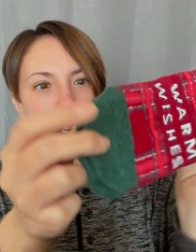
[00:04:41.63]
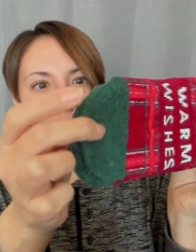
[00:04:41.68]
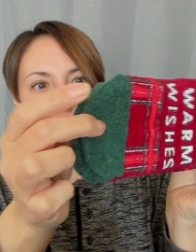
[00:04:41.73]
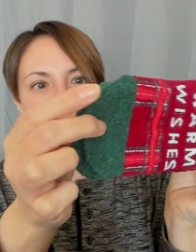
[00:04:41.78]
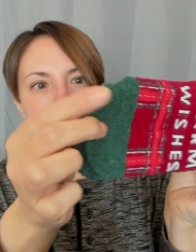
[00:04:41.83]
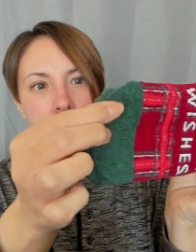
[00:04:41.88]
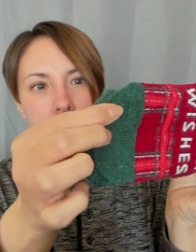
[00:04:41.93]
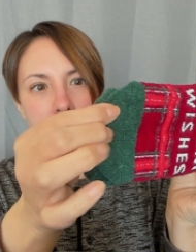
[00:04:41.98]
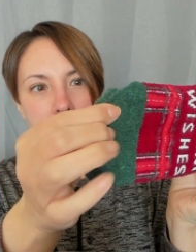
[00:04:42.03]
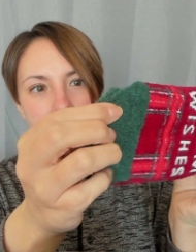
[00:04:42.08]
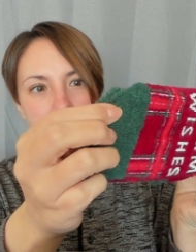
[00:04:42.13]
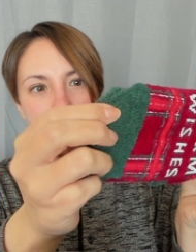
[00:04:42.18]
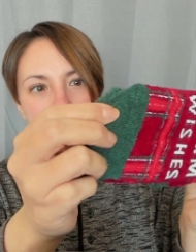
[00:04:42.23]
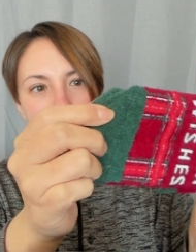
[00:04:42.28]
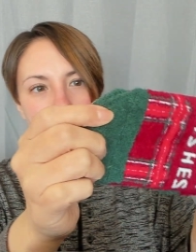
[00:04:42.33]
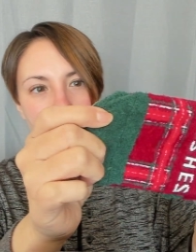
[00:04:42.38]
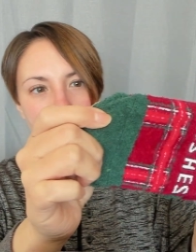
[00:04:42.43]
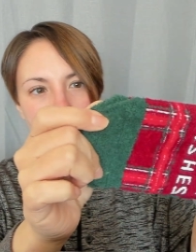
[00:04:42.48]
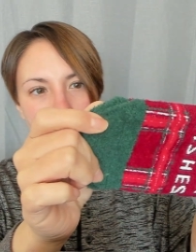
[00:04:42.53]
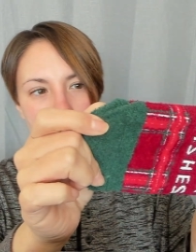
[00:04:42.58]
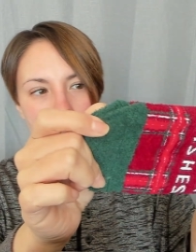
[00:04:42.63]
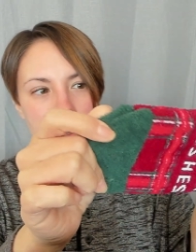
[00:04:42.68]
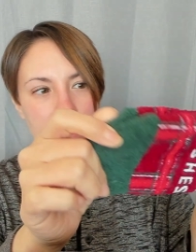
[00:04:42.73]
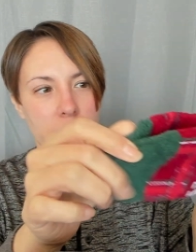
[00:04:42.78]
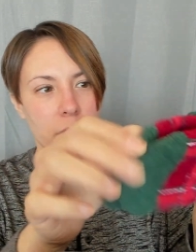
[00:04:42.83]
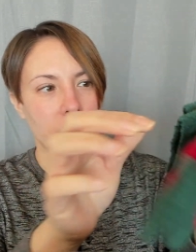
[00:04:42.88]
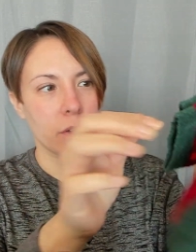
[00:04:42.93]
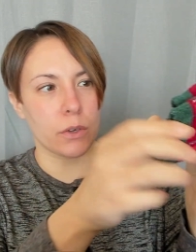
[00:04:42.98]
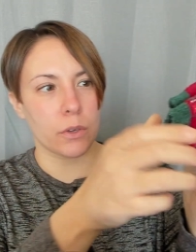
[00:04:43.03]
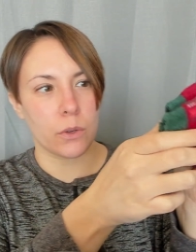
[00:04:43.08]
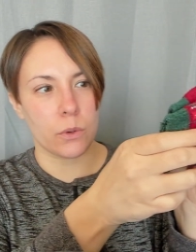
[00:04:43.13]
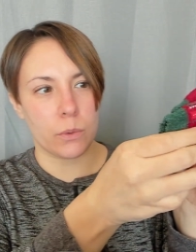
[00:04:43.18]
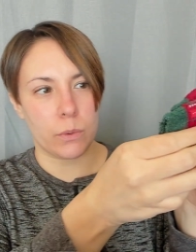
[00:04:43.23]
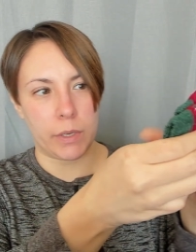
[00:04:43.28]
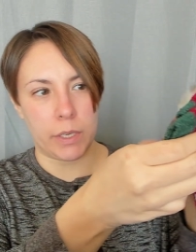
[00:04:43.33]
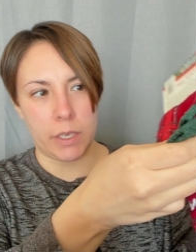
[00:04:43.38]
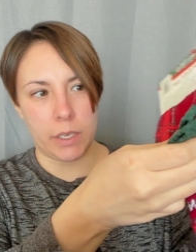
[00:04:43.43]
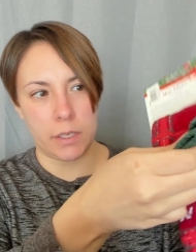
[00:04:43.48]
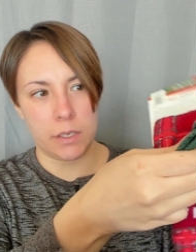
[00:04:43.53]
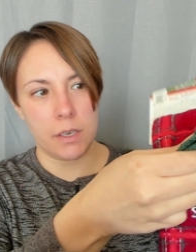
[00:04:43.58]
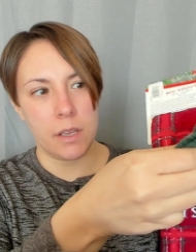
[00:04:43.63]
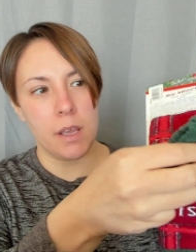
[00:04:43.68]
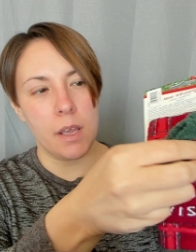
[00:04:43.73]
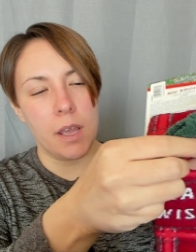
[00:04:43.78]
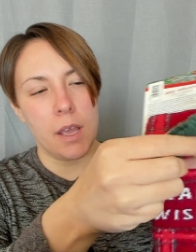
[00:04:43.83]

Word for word: and then the toes are green.